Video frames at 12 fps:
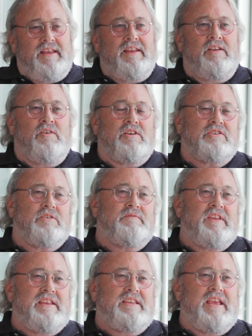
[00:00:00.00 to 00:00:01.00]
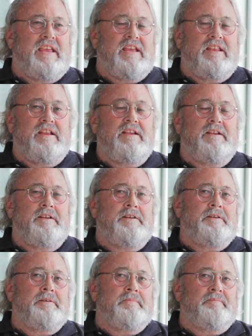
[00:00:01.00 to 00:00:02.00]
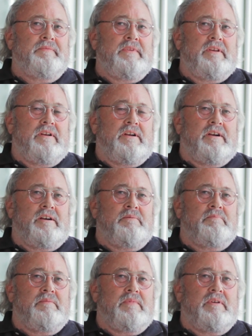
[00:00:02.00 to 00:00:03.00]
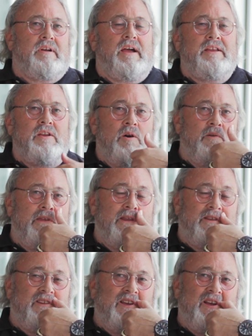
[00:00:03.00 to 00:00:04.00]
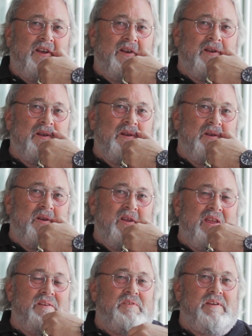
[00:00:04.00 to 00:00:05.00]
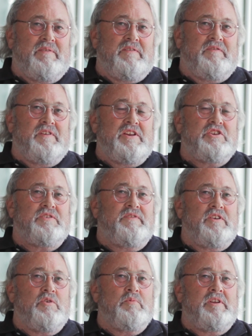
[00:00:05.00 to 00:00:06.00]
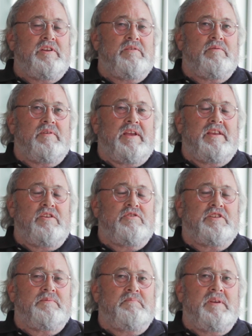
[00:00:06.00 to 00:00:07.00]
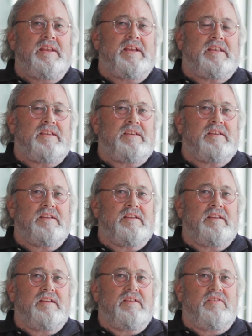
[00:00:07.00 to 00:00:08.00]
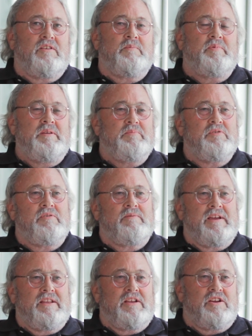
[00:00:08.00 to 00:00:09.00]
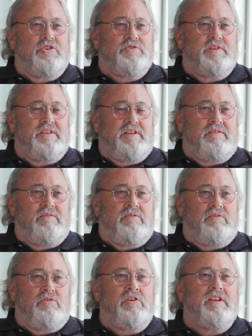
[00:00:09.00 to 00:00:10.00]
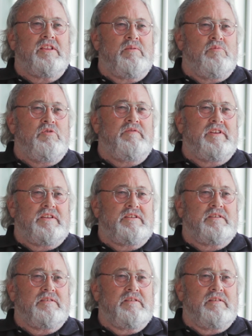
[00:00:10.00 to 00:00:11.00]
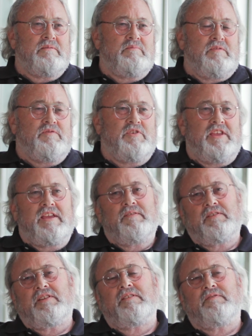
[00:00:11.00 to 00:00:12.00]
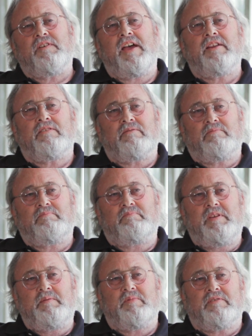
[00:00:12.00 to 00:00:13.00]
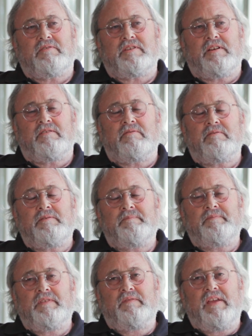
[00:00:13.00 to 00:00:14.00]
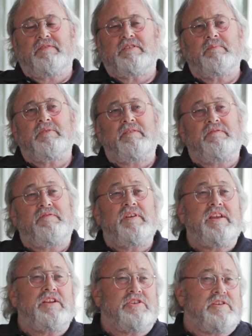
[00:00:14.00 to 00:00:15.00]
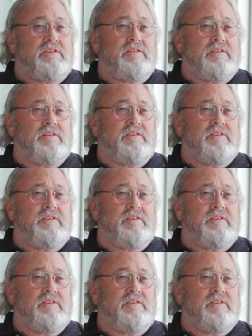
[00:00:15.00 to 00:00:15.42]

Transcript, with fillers: And then also, if they take it, um, I know that uh, if you have a finished film and you and you submit it, there are people around the country that look at the movies mm-hmm. before they give it to the final people. So if you have something finished,